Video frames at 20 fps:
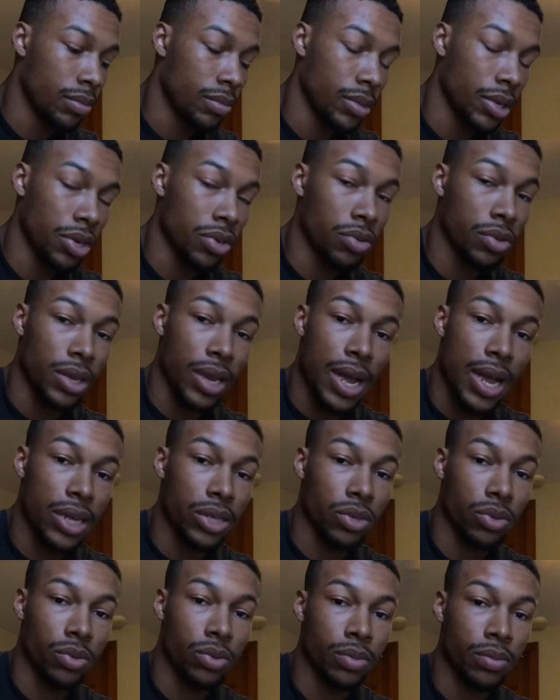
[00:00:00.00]
little
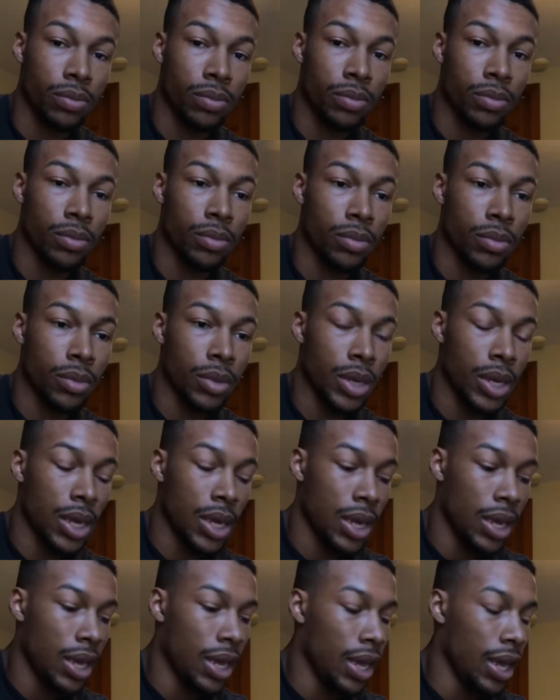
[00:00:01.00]
classroom,
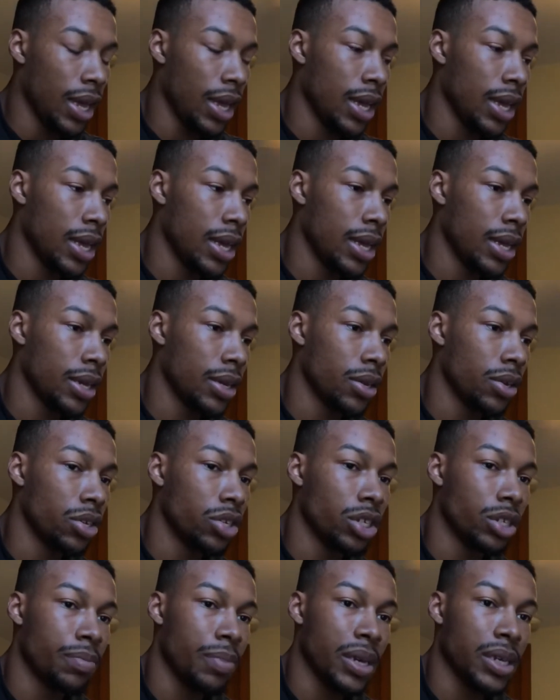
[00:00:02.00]
and you're
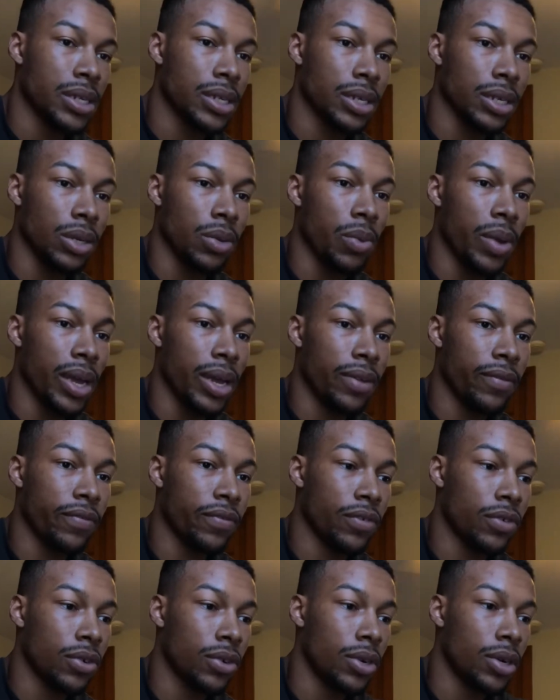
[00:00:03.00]
just basically waiting
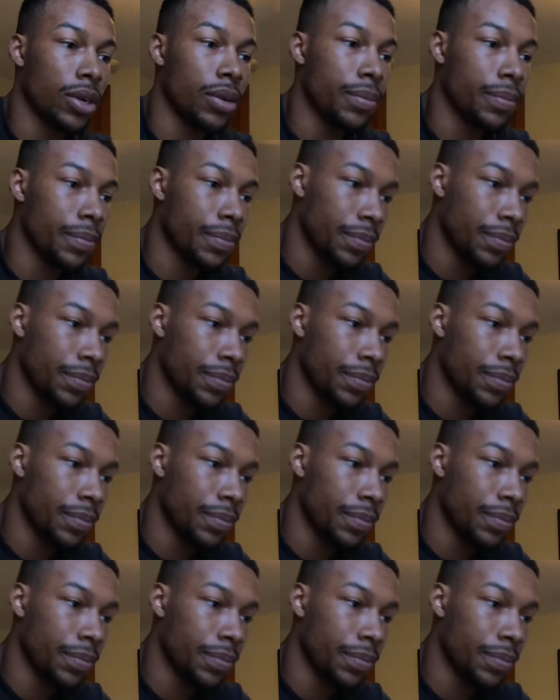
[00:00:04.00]
for